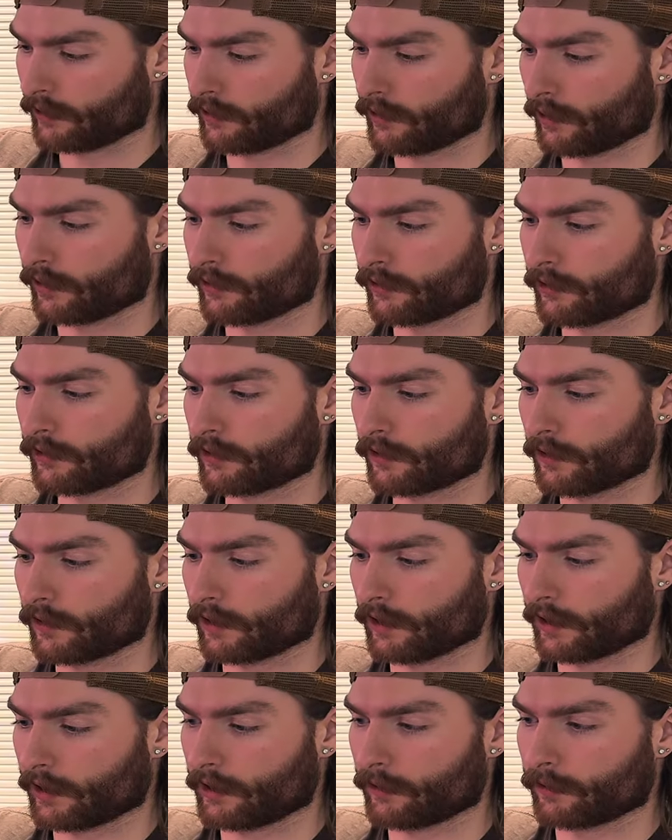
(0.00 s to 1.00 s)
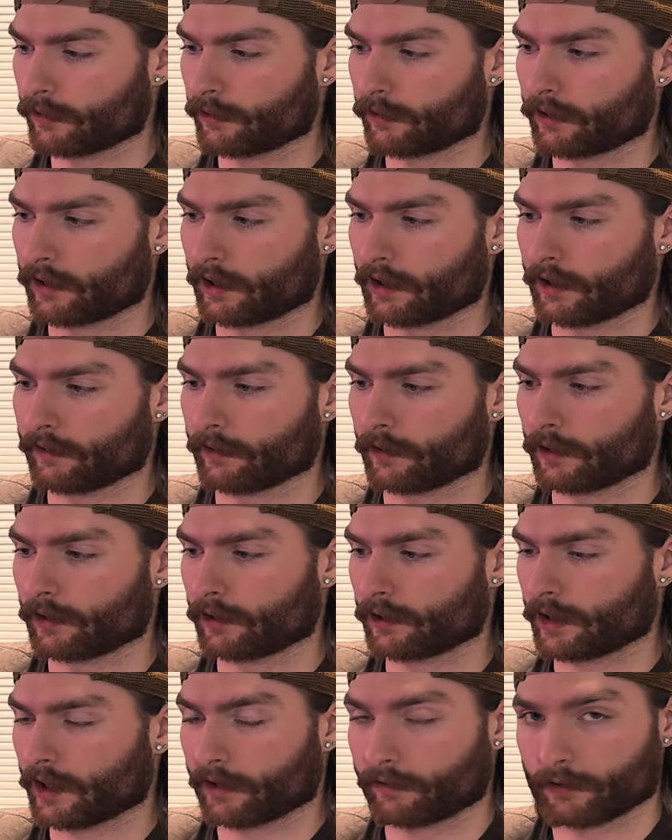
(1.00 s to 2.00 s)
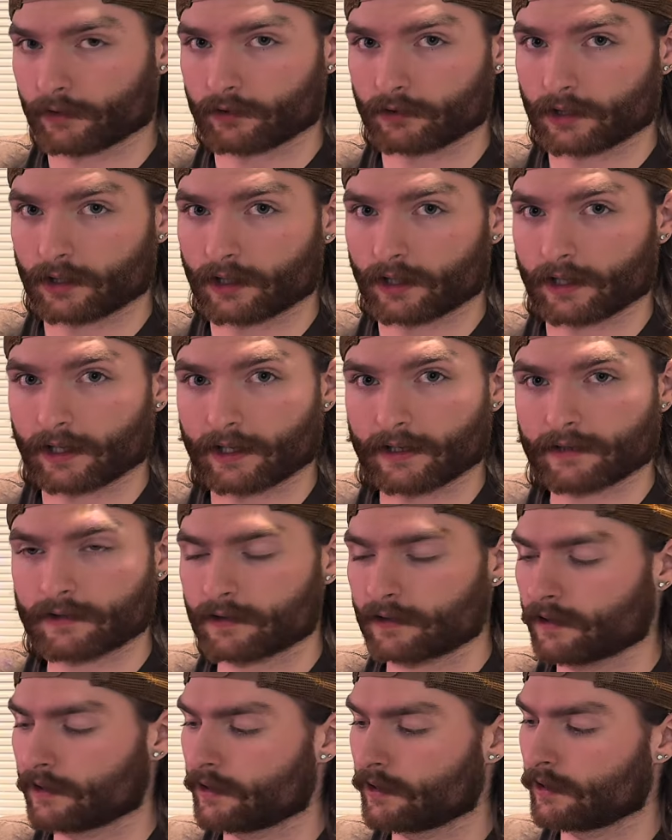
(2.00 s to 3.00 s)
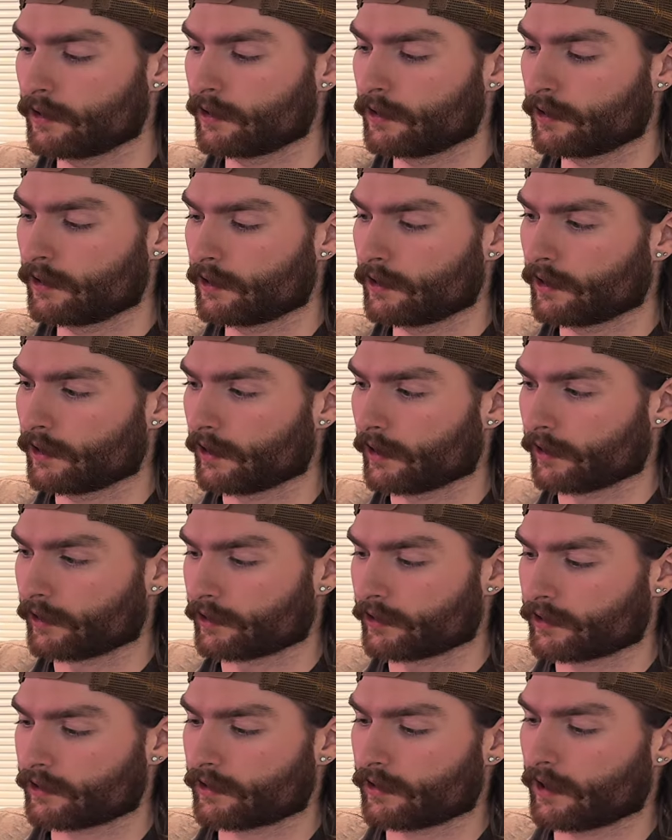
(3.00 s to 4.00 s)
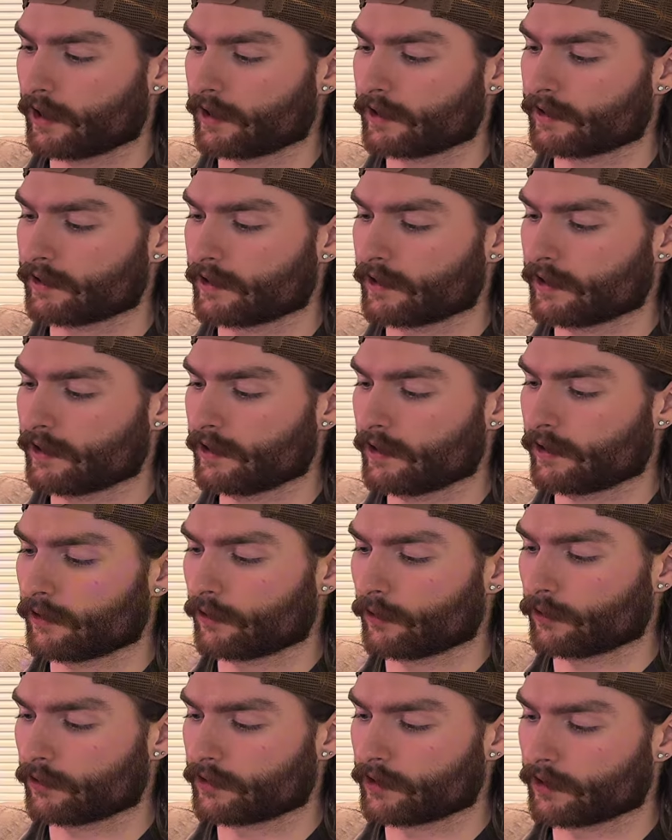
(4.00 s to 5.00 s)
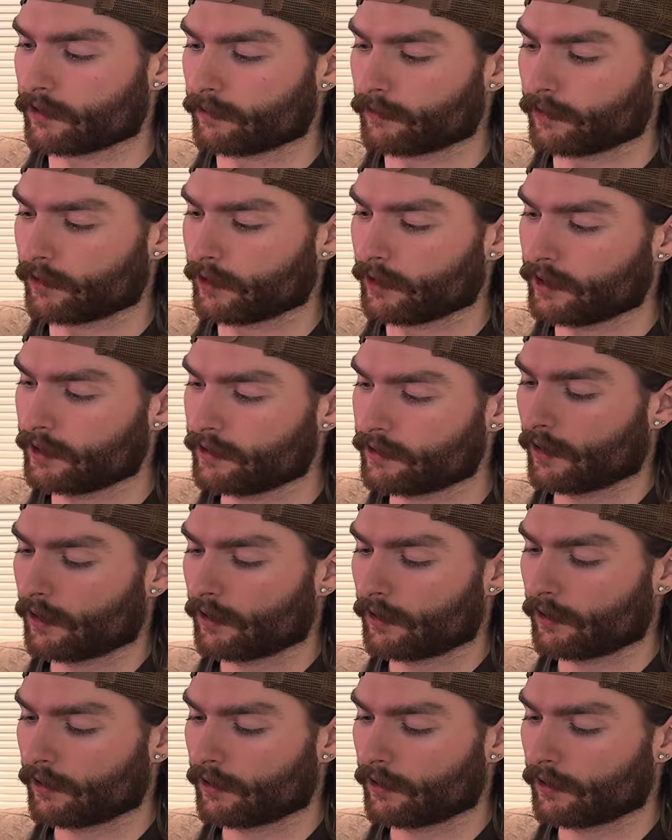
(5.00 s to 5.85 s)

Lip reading: Unscrew it like you would with a kind of a drill, I guess. It just slides in, holds it in place.